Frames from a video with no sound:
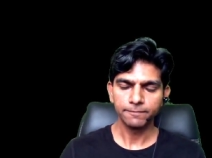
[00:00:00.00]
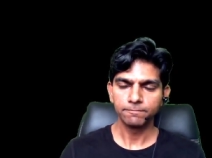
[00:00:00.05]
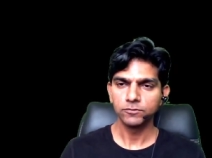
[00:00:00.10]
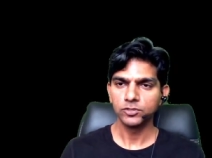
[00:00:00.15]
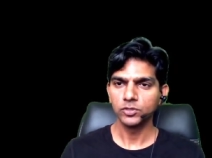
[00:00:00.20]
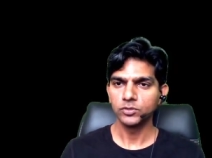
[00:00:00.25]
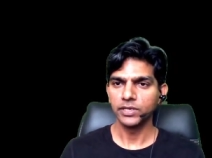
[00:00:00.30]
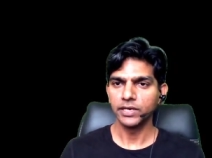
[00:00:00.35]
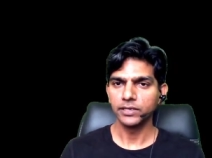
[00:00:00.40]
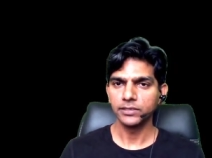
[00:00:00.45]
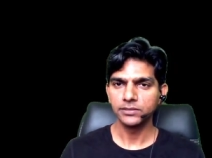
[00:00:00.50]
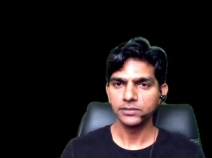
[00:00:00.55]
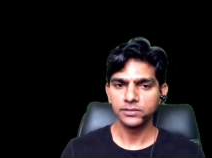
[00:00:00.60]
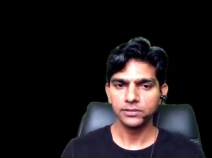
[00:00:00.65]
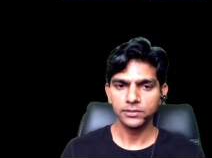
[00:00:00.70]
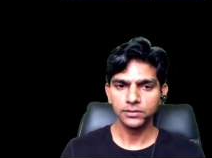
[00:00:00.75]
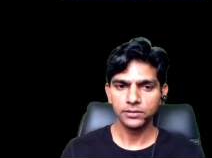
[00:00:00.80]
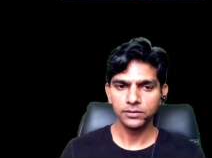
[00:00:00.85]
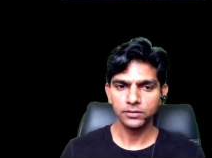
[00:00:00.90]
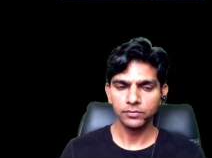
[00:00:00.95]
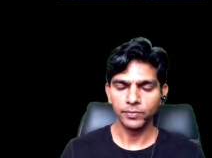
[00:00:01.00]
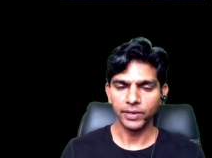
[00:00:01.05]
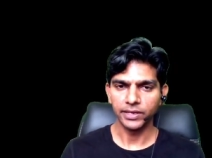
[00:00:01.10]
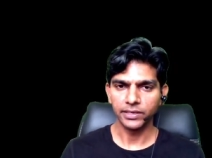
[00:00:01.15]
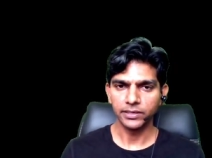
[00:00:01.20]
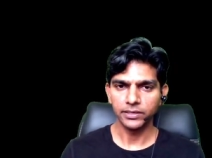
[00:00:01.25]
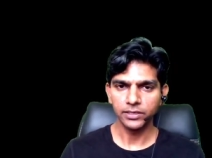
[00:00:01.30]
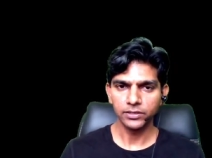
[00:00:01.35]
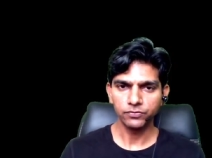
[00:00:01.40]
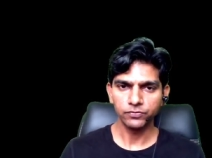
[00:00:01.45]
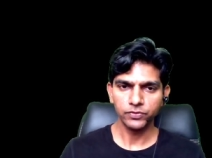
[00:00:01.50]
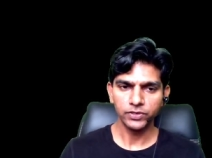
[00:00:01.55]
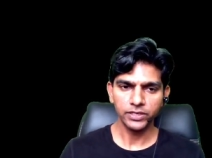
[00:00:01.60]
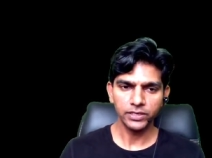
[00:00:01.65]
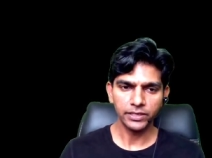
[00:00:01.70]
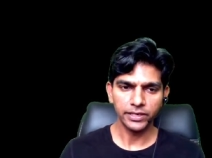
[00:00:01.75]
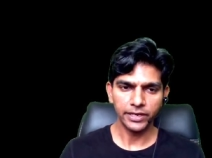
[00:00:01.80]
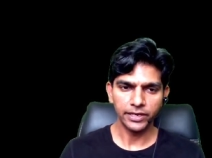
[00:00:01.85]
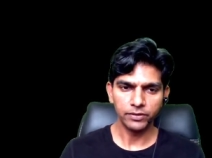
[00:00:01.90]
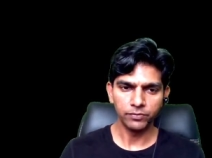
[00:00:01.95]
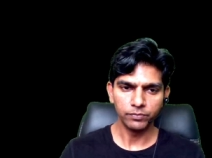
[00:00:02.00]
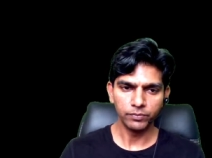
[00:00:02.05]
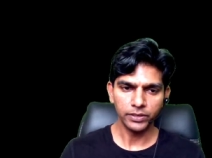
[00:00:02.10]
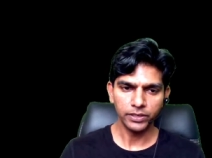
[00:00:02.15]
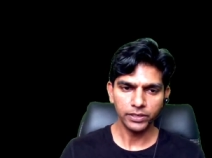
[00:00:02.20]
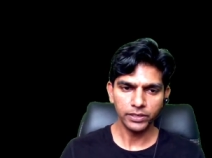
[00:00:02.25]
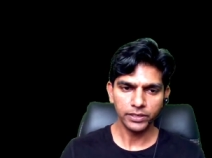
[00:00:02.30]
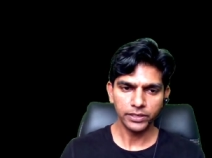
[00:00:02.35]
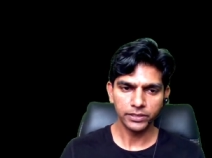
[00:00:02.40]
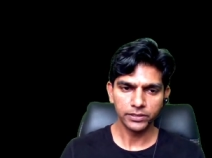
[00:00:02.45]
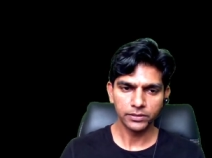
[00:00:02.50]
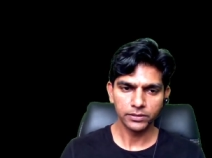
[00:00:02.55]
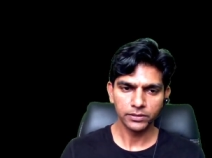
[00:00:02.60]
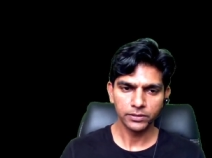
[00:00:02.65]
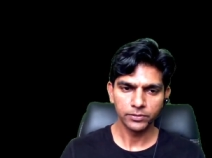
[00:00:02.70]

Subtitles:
So that is the magnetic field, and B net,